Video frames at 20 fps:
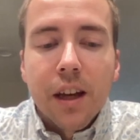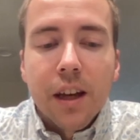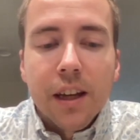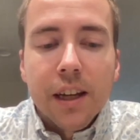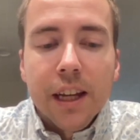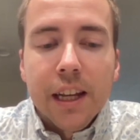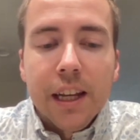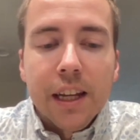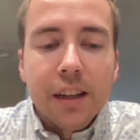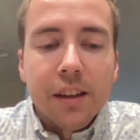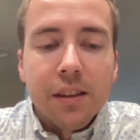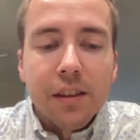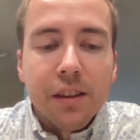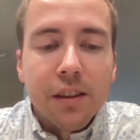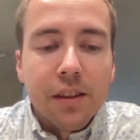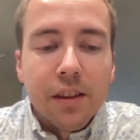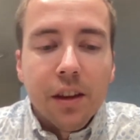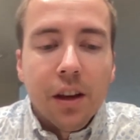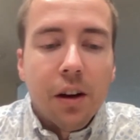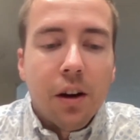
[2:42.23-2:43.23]
getting
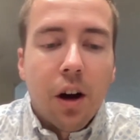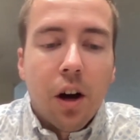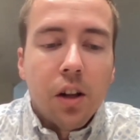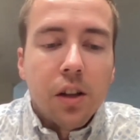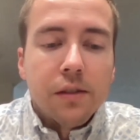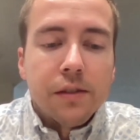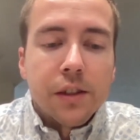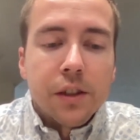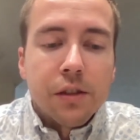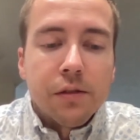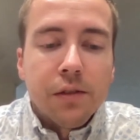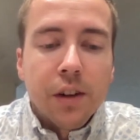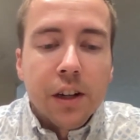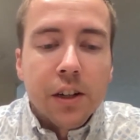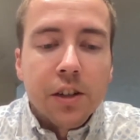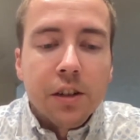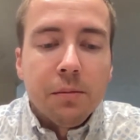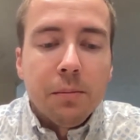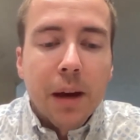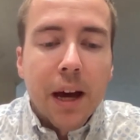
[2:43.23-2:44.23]
all of your
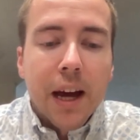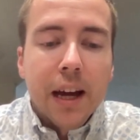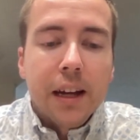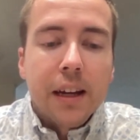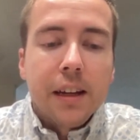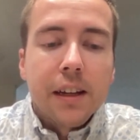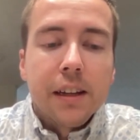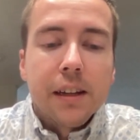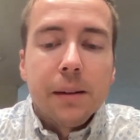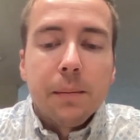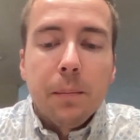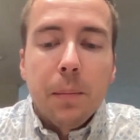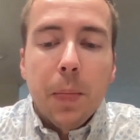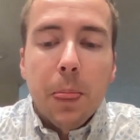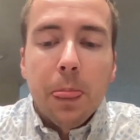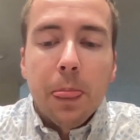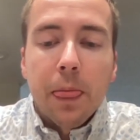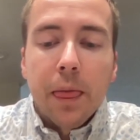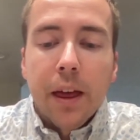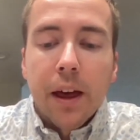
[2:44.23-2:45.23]
function back.
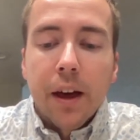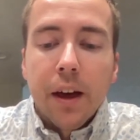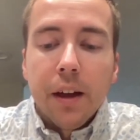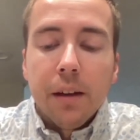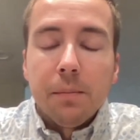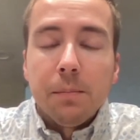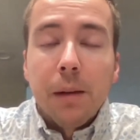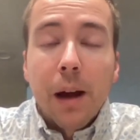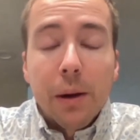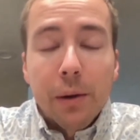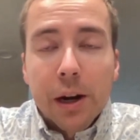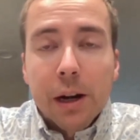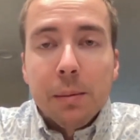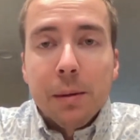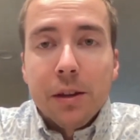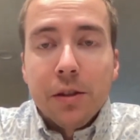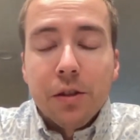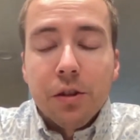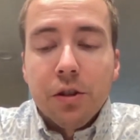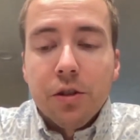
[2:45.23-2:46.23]
I
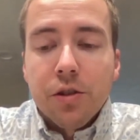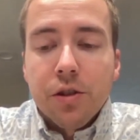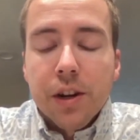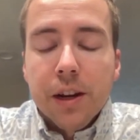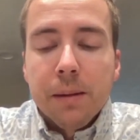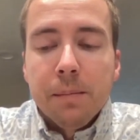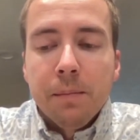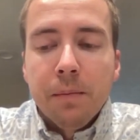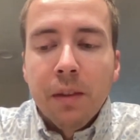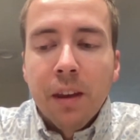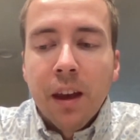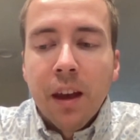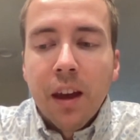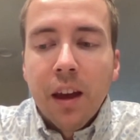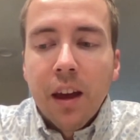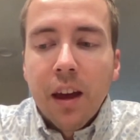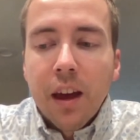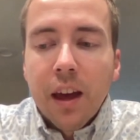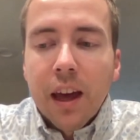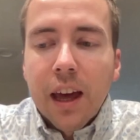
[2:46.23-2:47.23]
recommend surgery.
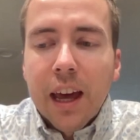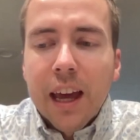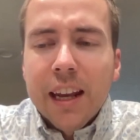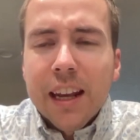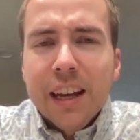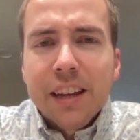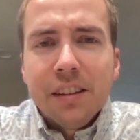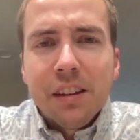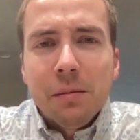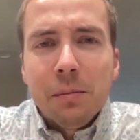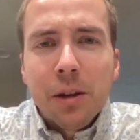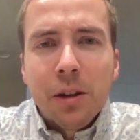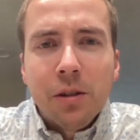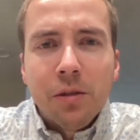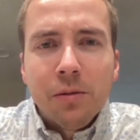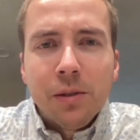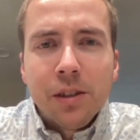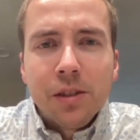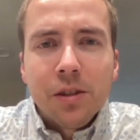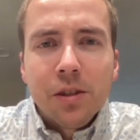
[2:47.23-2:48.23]
And I had done my own
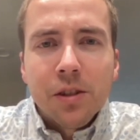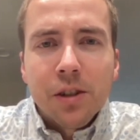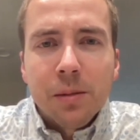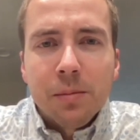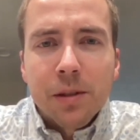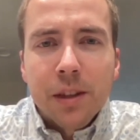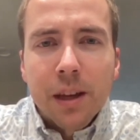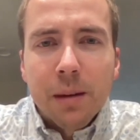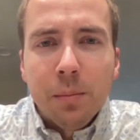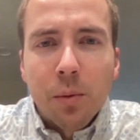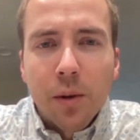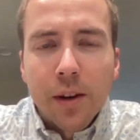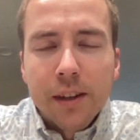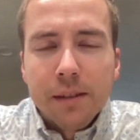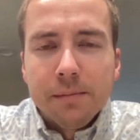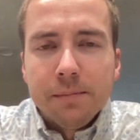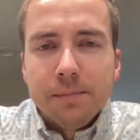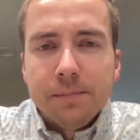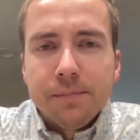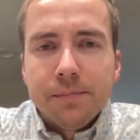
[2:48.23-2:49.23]
research up to that point,
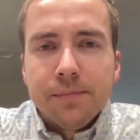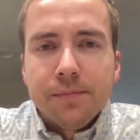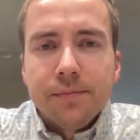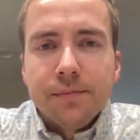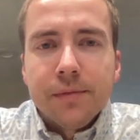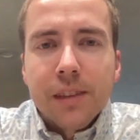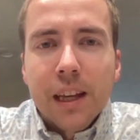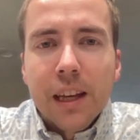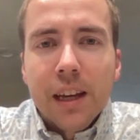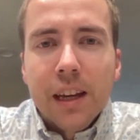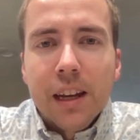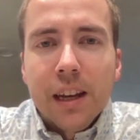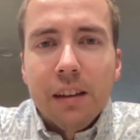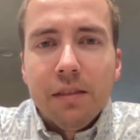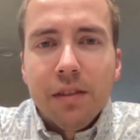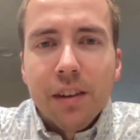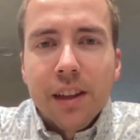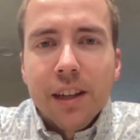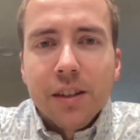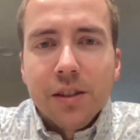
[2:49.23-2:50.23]
and I
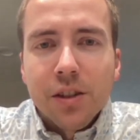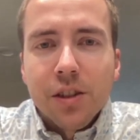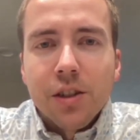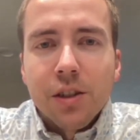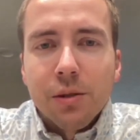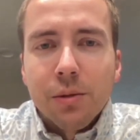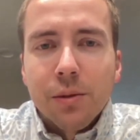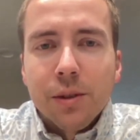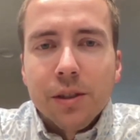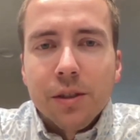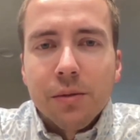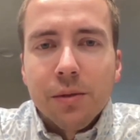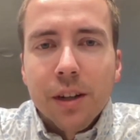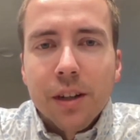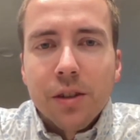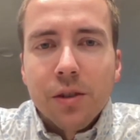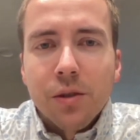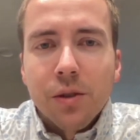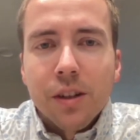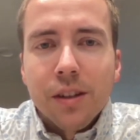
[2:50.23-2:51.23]
felt like surgery was the
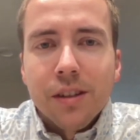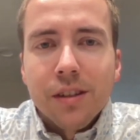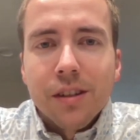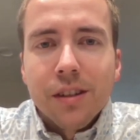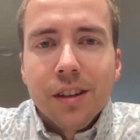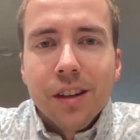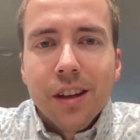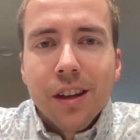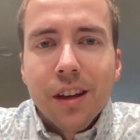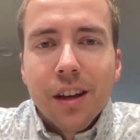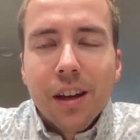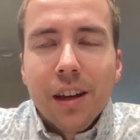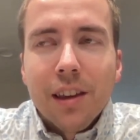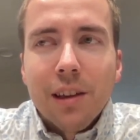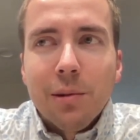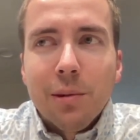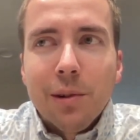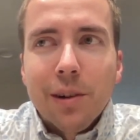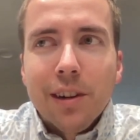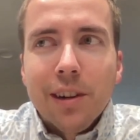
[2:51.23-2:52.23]
right choice.
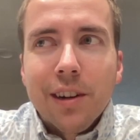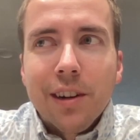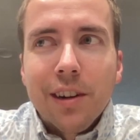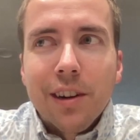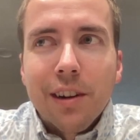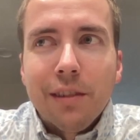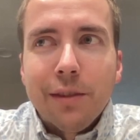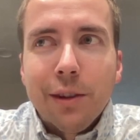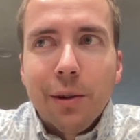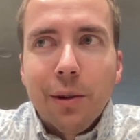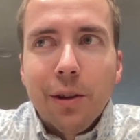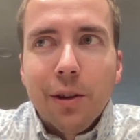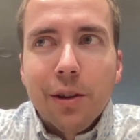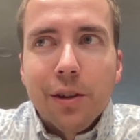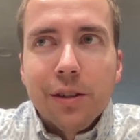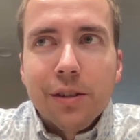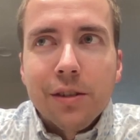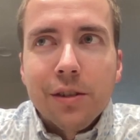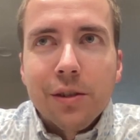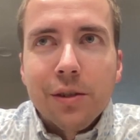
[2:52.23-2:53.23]
There were a few
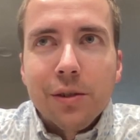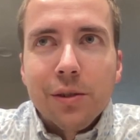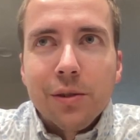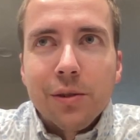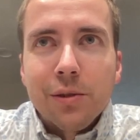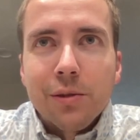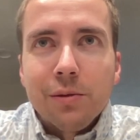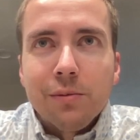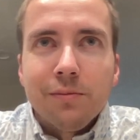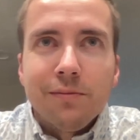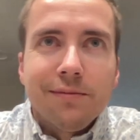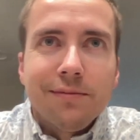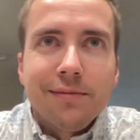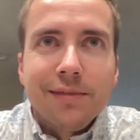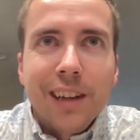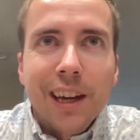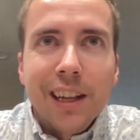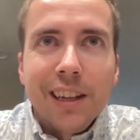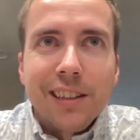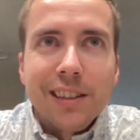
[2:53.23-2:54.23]
others who
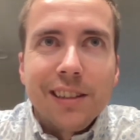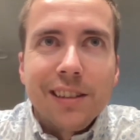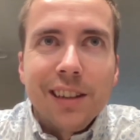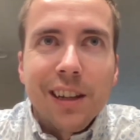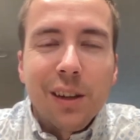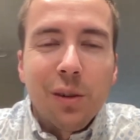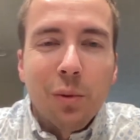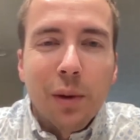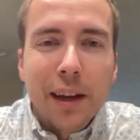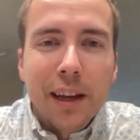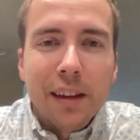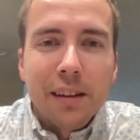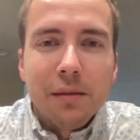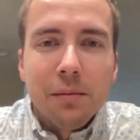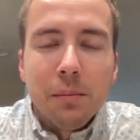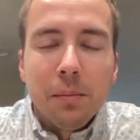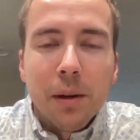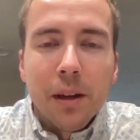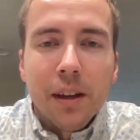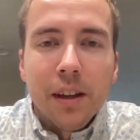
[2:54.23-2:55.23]
kind of said to wait,
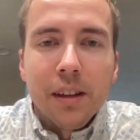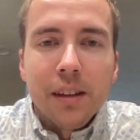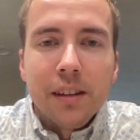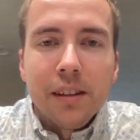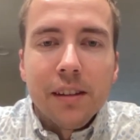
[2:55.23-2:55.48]
but